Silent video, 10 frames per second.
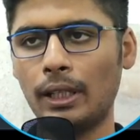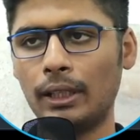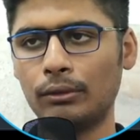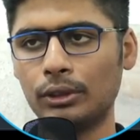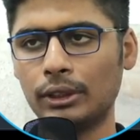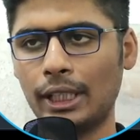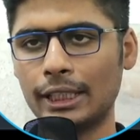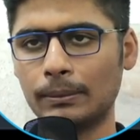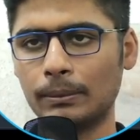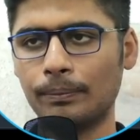for the last
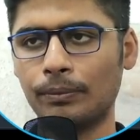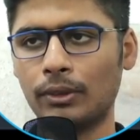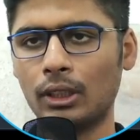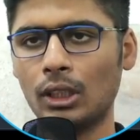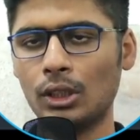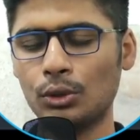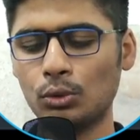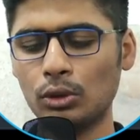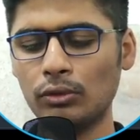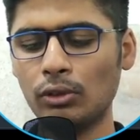one. So
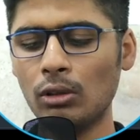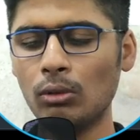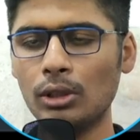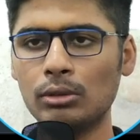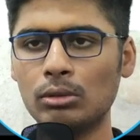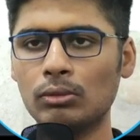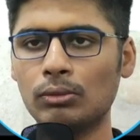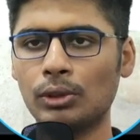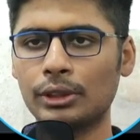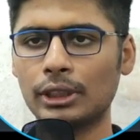if I want to, for
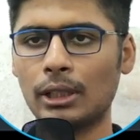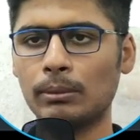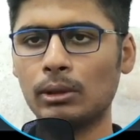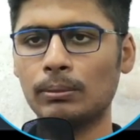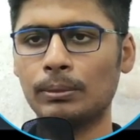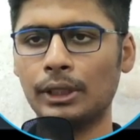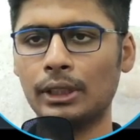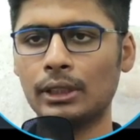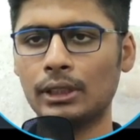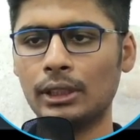example,
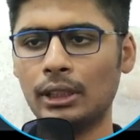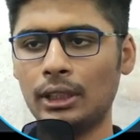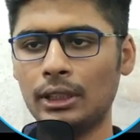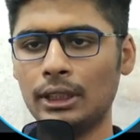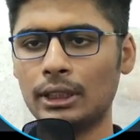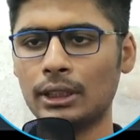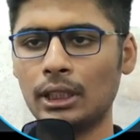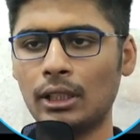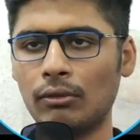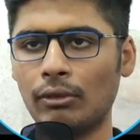print this
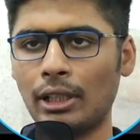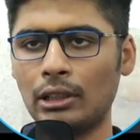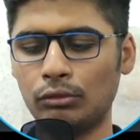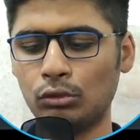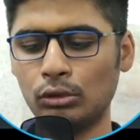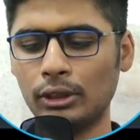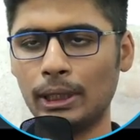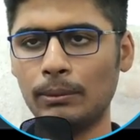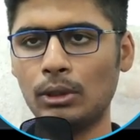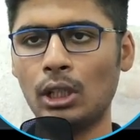value full name,
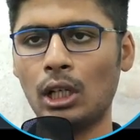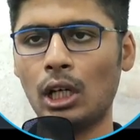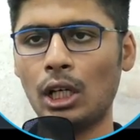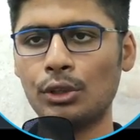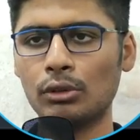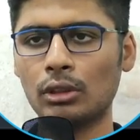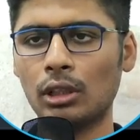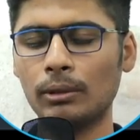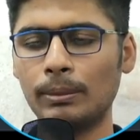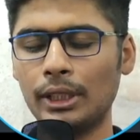I should call
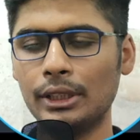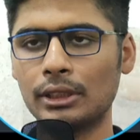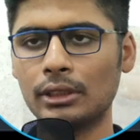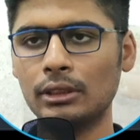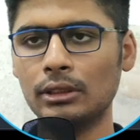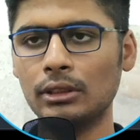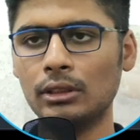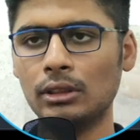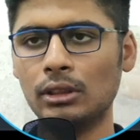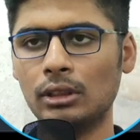person
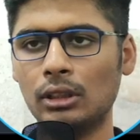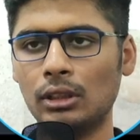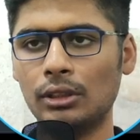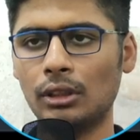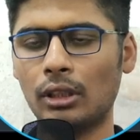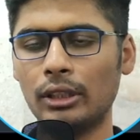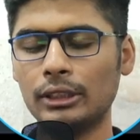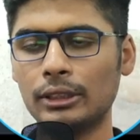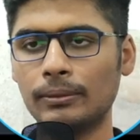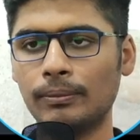dot
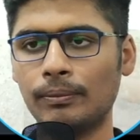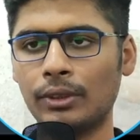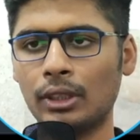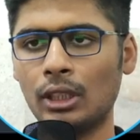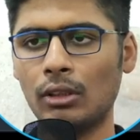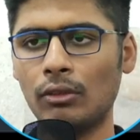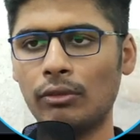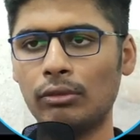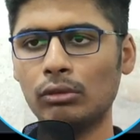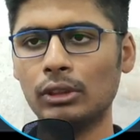
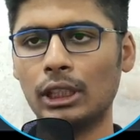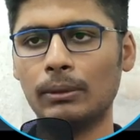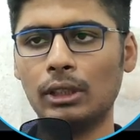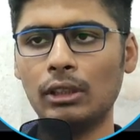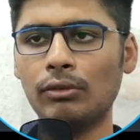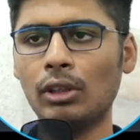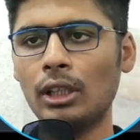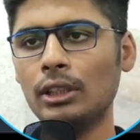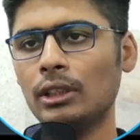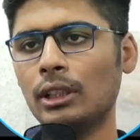full name. If I
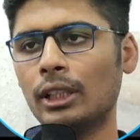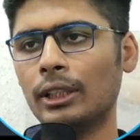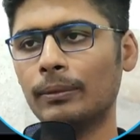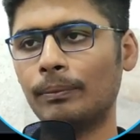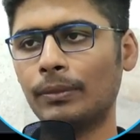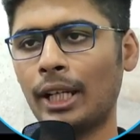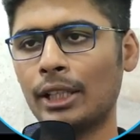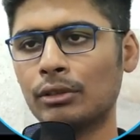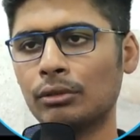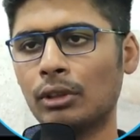actually run